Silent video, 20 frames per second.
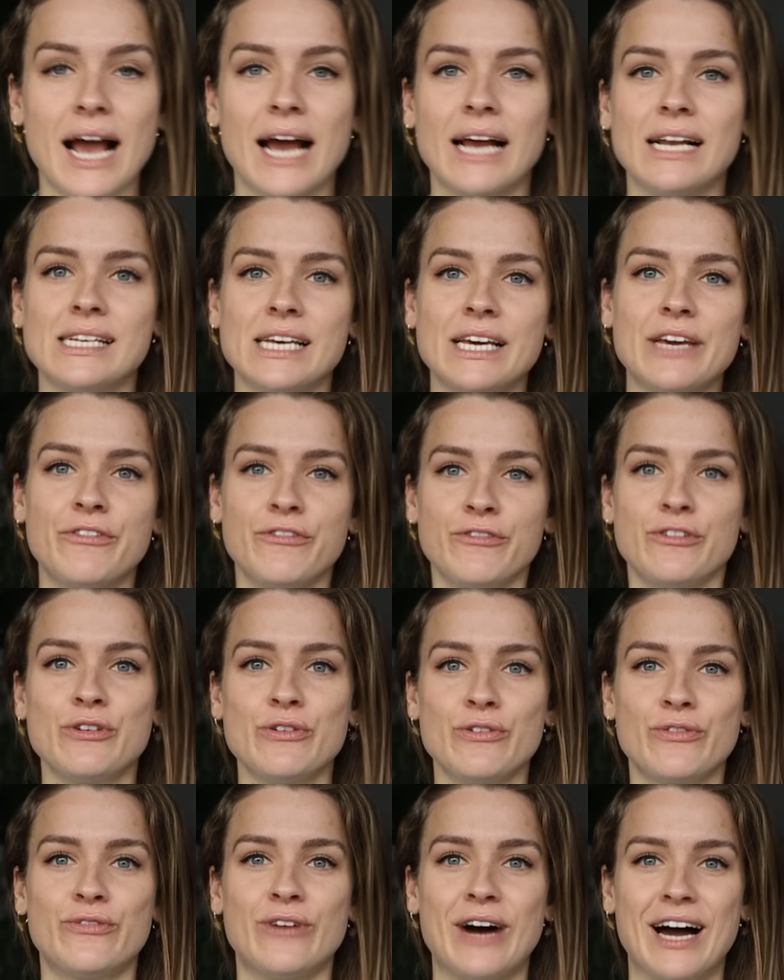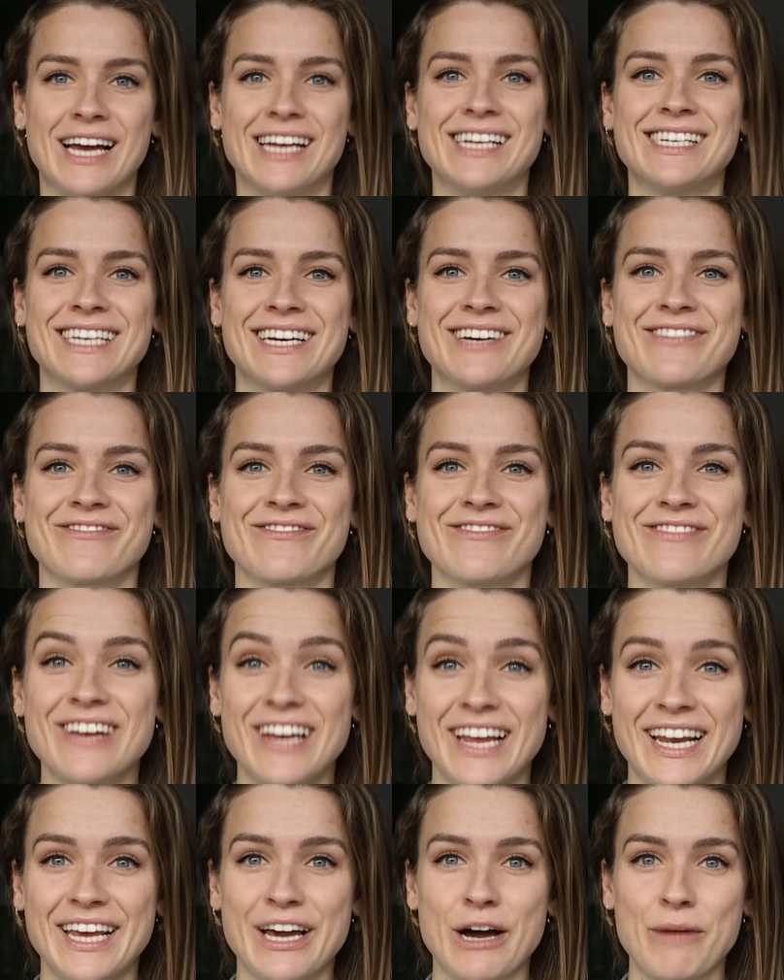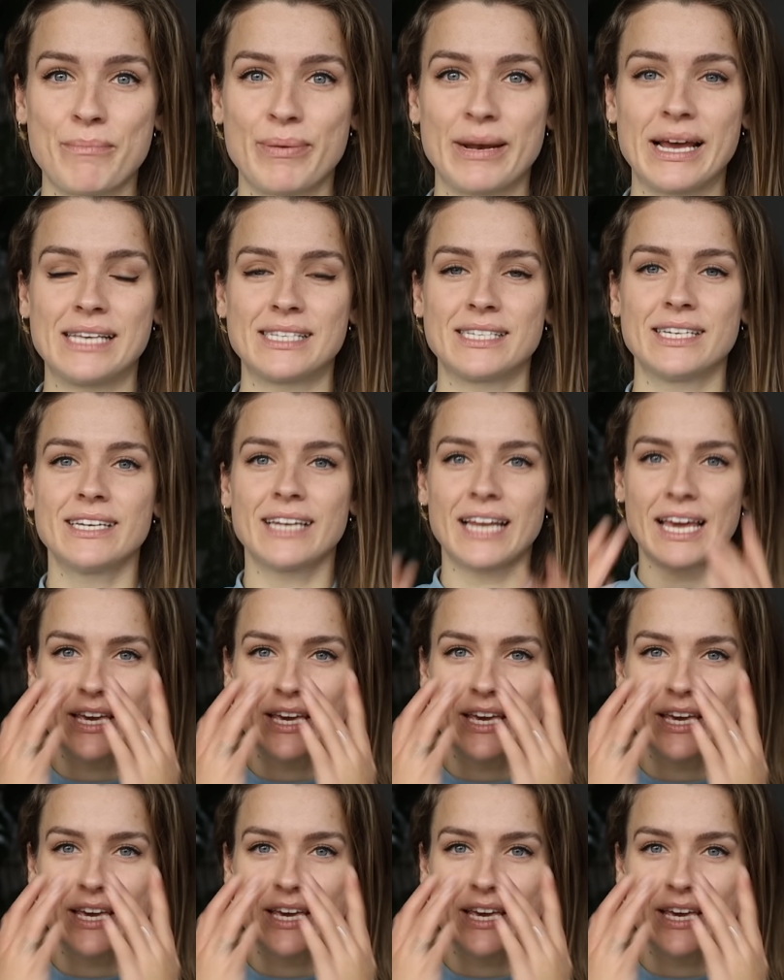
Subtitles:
And if you find it really unpleasant,